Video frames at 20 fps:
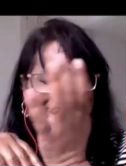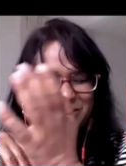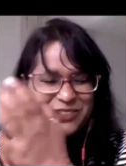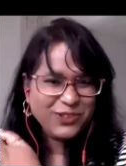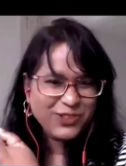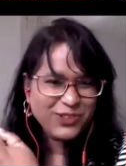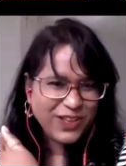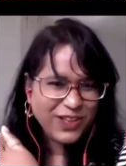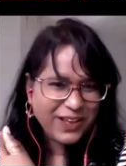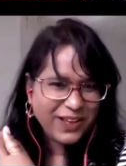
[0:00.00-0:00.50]
you
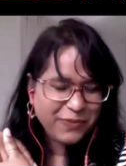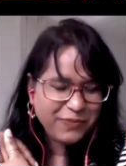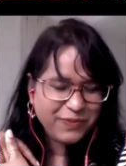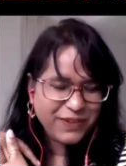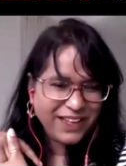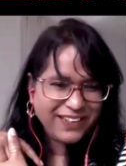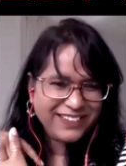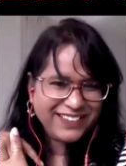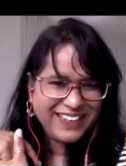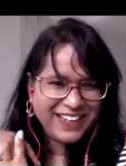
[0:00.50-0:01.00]
know so i hope
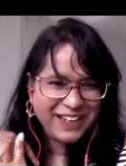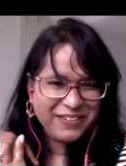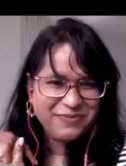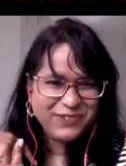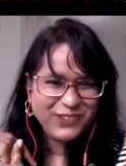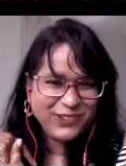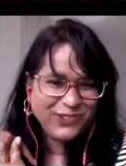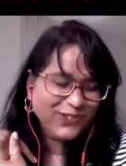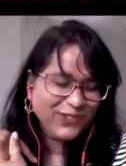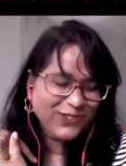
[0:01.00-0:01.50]
that came
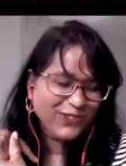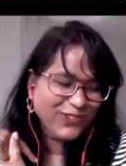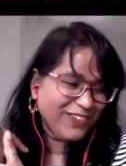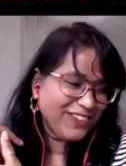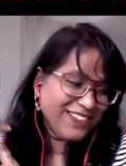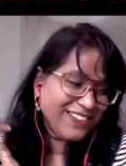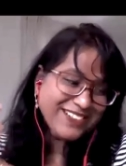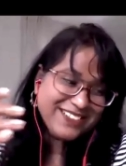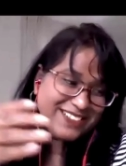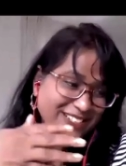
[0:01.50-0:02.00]
through you know
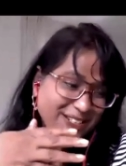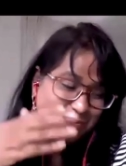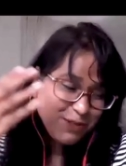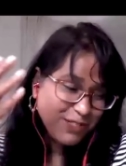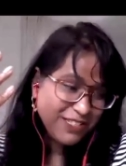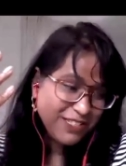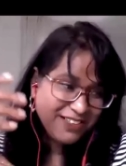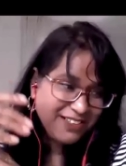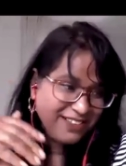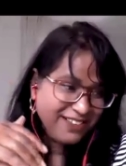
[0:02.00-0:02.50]
it,
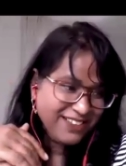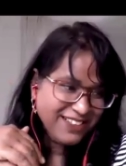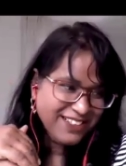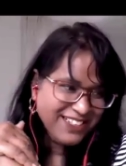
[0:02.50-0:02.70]
was a